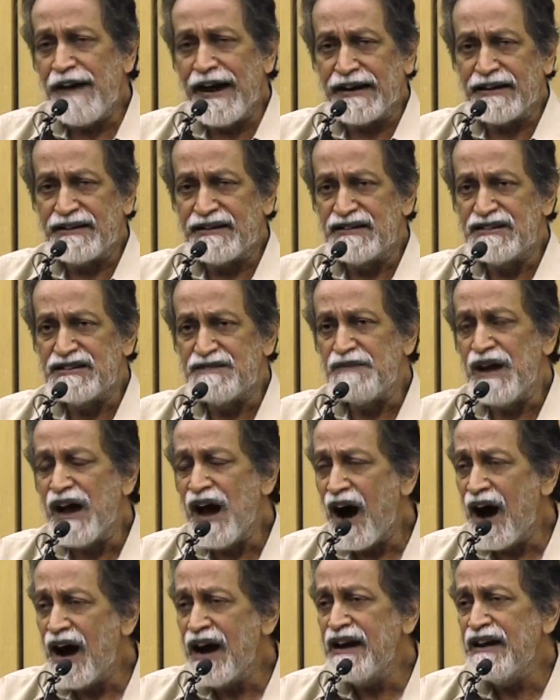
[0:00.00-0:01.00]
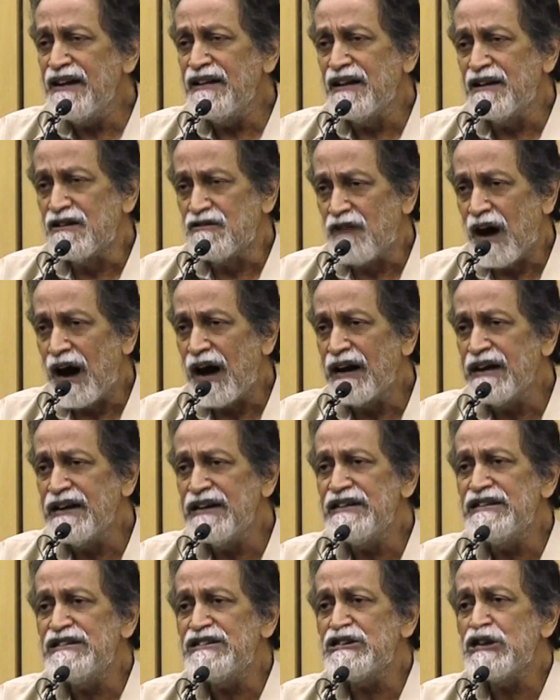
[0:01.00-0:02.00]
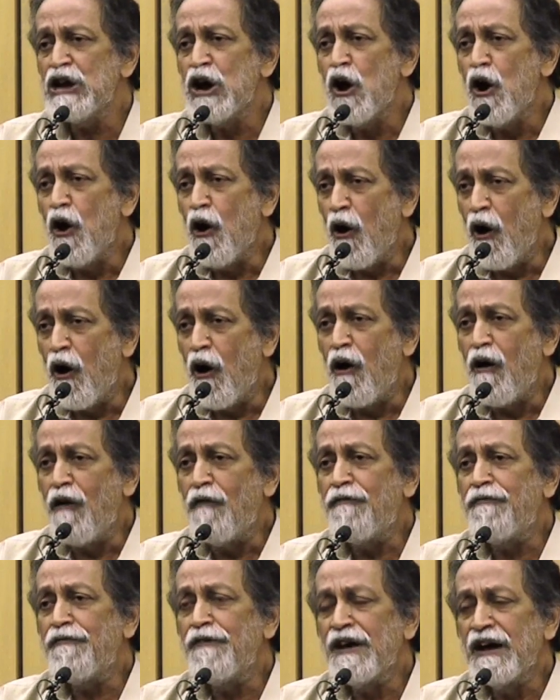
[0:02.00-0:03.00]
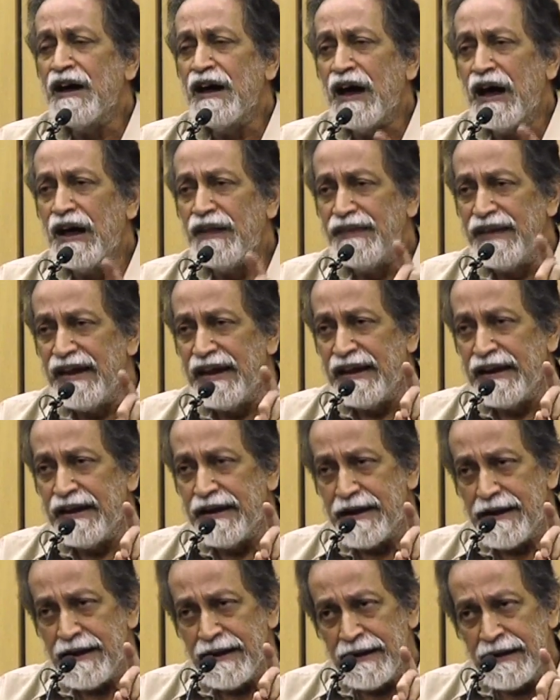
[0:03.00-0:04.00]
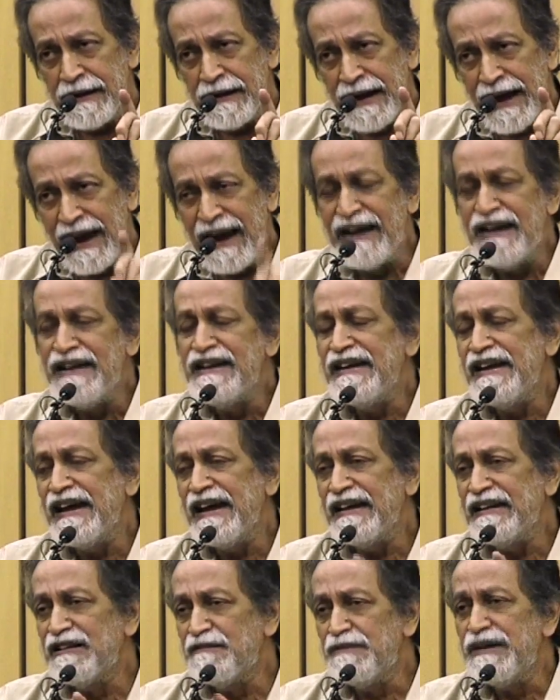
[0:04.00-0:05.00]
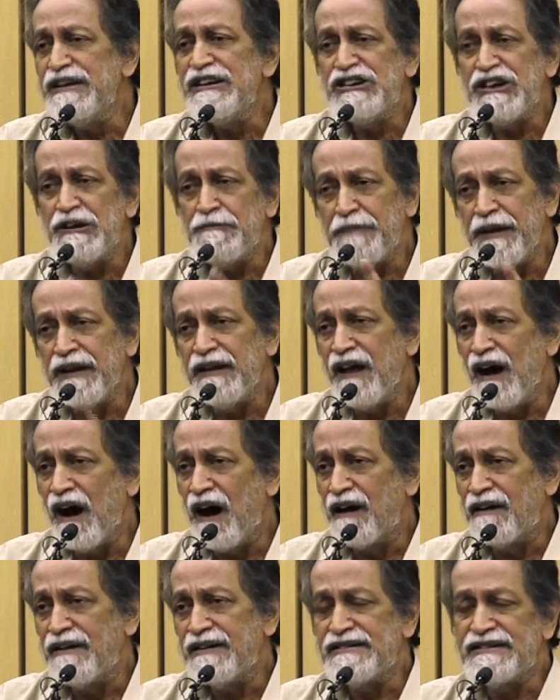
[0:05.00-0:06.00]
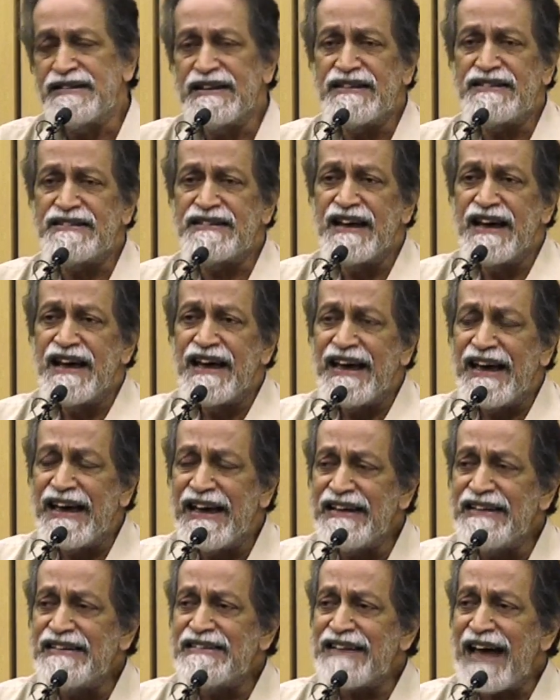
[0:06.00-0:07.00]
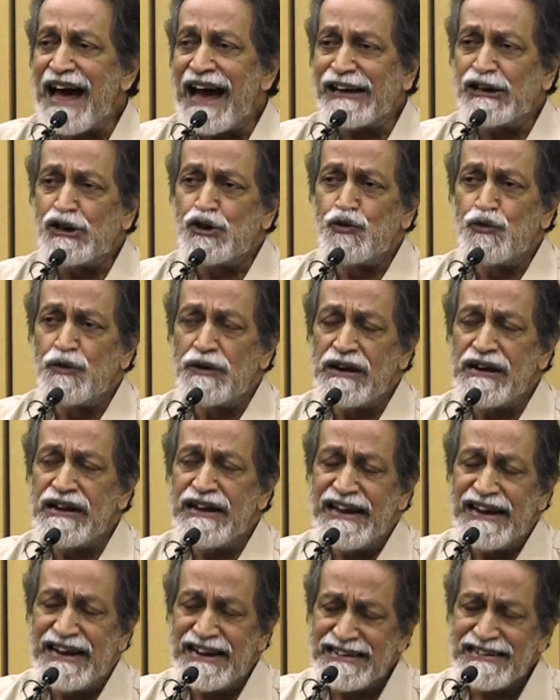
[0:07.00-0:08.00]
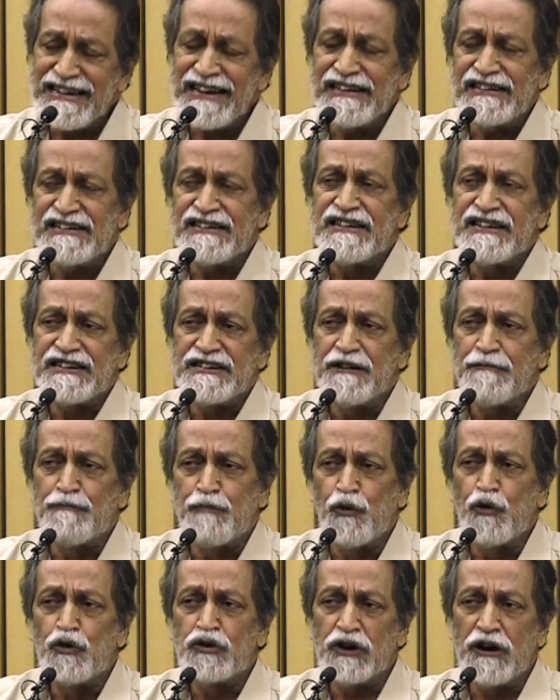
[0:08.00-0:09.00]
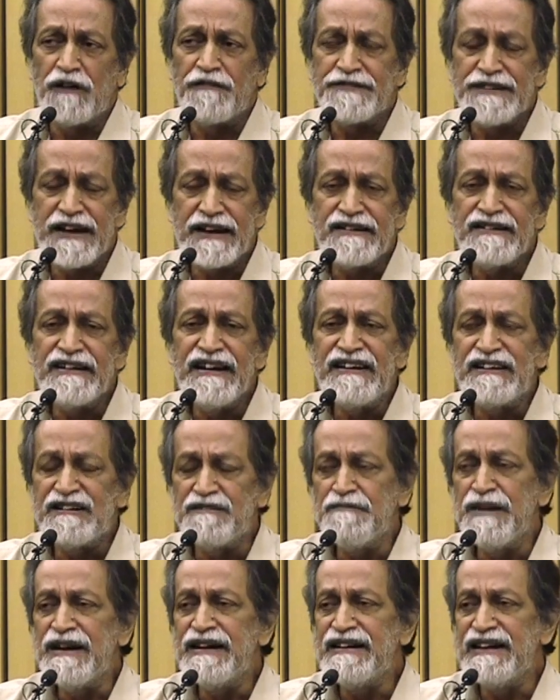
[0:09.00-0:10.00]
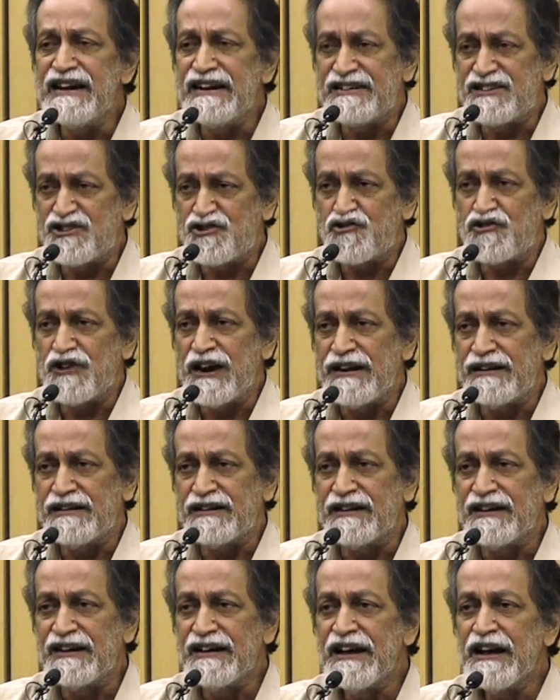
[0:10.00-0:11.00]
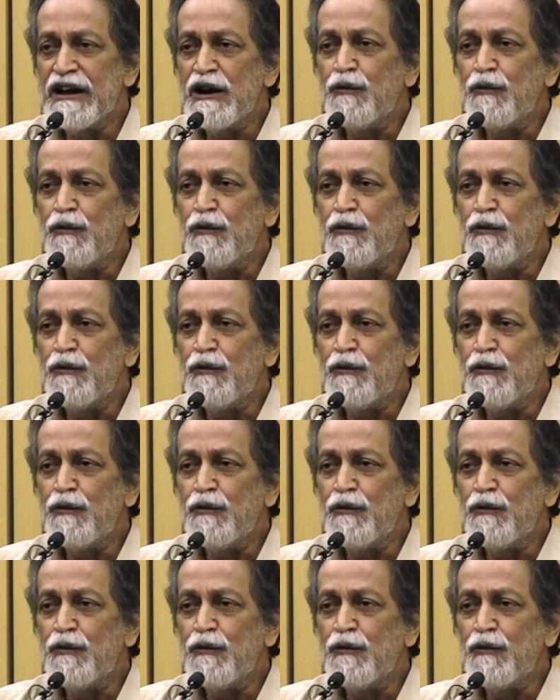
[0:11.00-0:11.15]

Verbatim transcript: factors behind the rise of the NDA, the BJP, the RSS, is actually, in a sense, the support of certain intermediate strata,